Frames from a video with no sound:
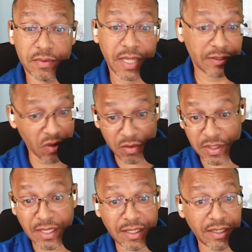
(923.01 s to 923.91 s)
That's all
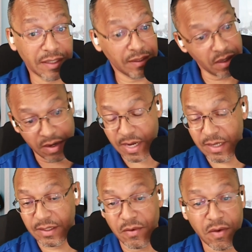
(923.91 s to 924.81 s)
they needed. All
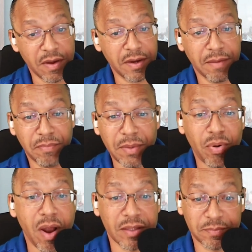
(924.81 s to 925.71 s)
right, go on and be
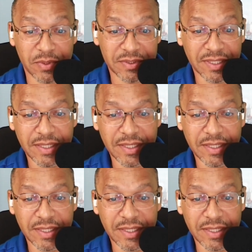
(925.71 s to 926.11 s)
prosperous.